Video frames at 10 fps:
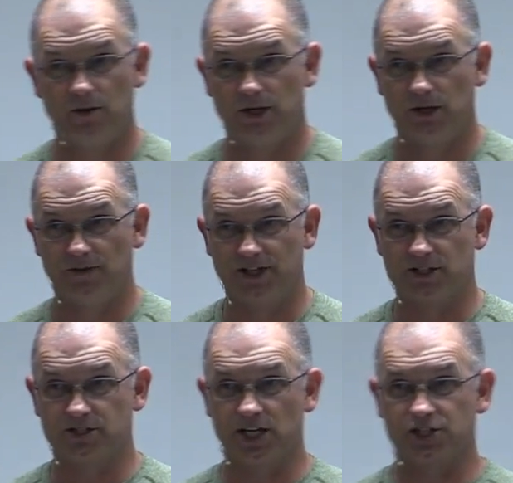you know, if there's
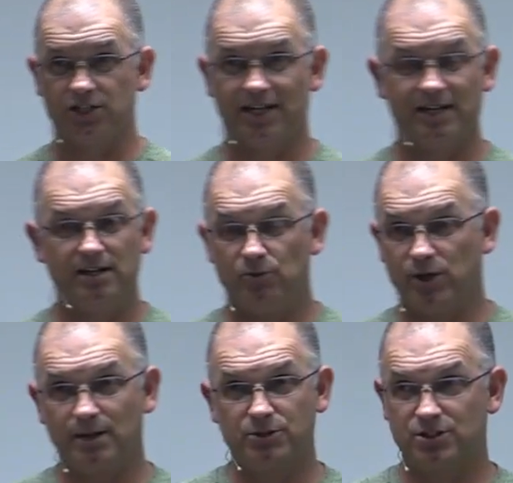a section that
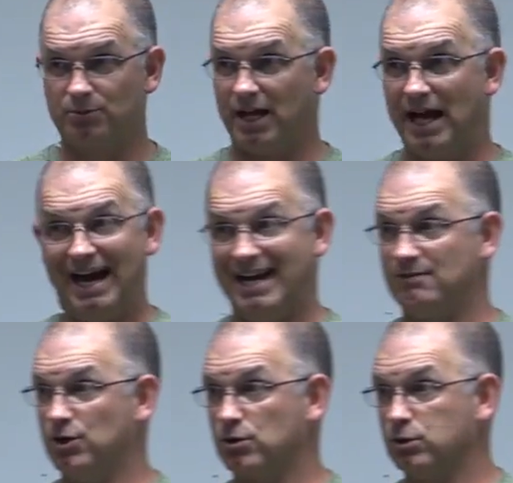we come to something that I
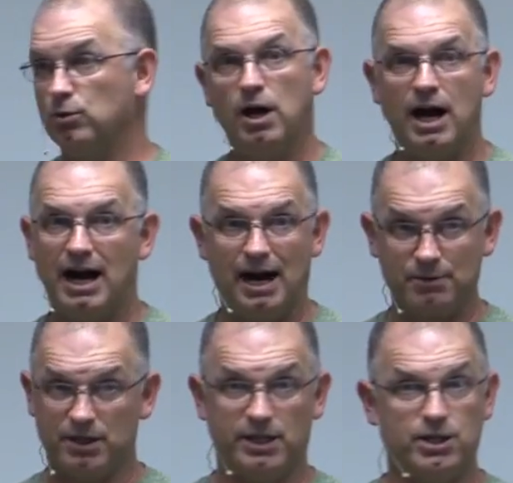have no clue, I'm
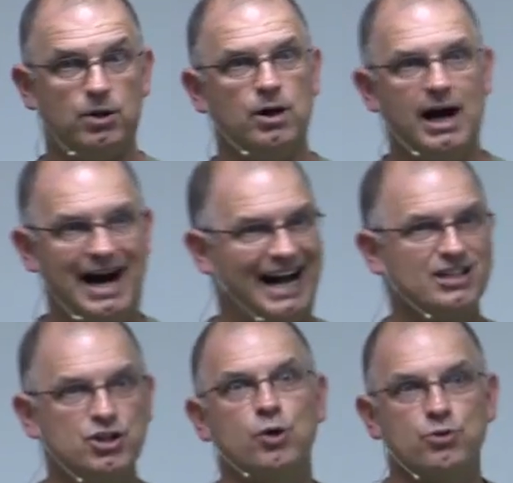going to let you know I
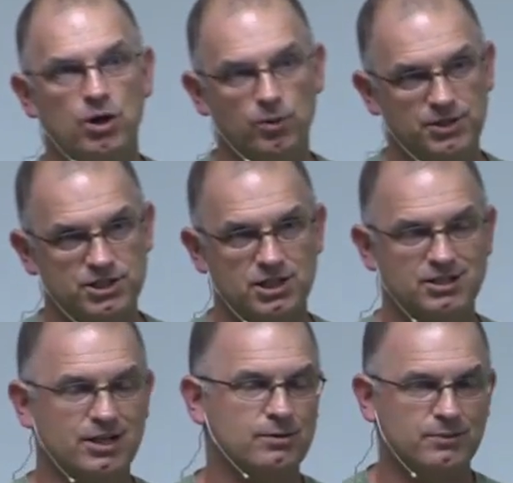don't know what this is.
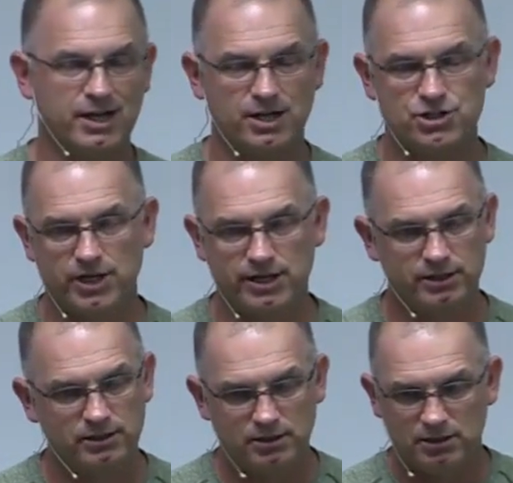I don't, I'm not going to try
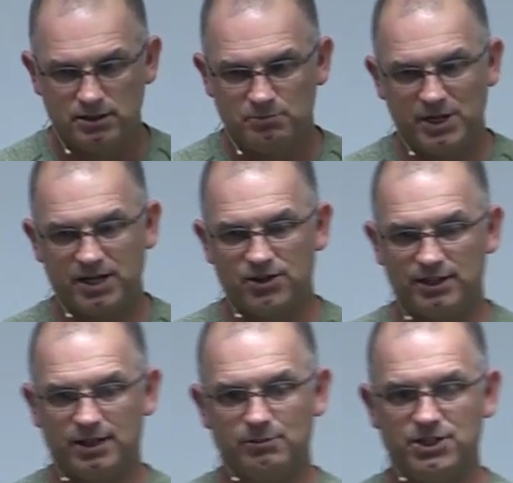to make you
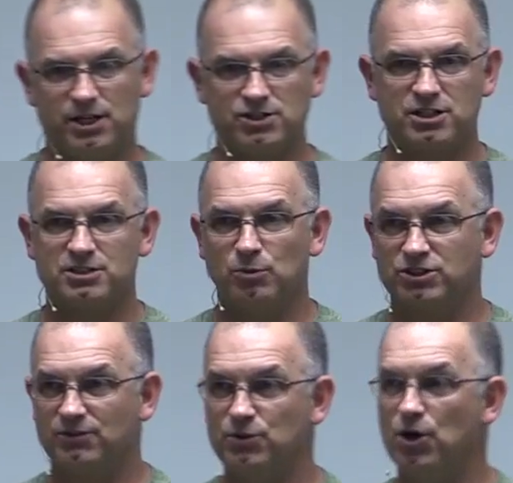think that I'm intelligent because
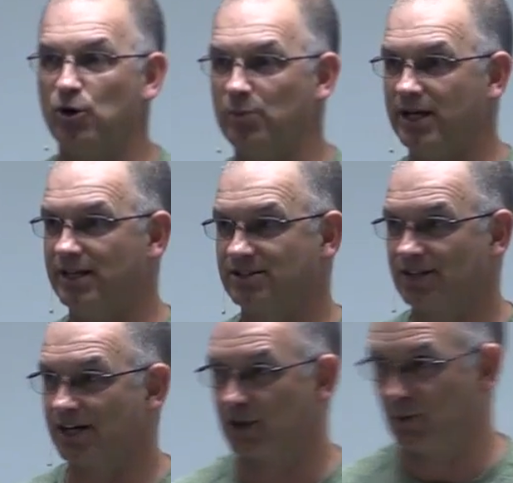most of you know me and that's not going to